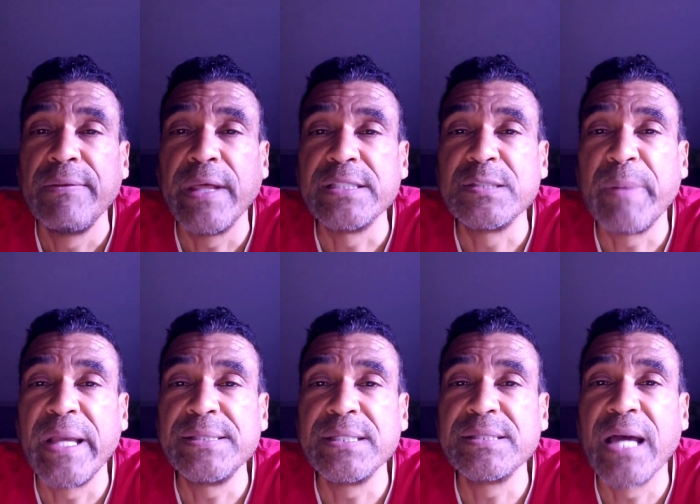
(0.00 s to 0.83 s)
that
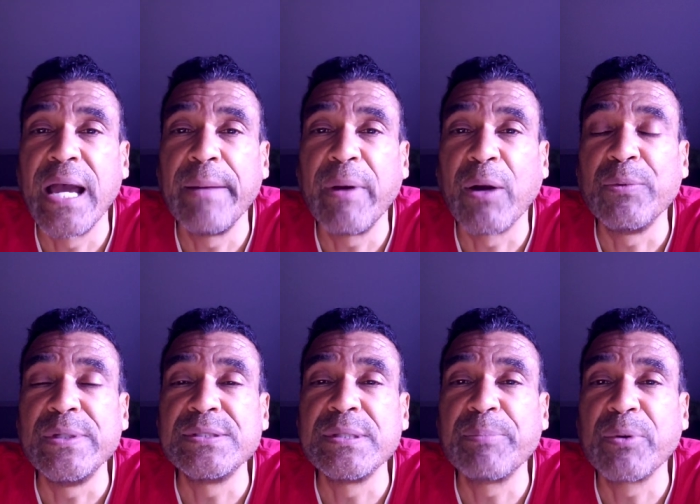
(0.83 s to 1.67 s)
space and time are
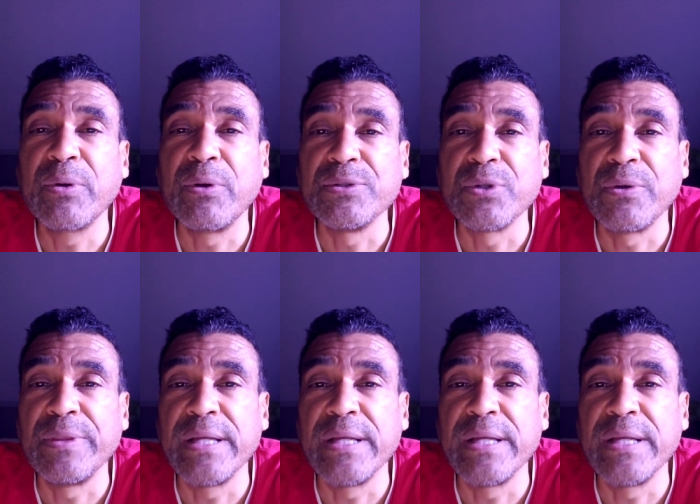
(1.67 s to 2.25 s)
reciprocals or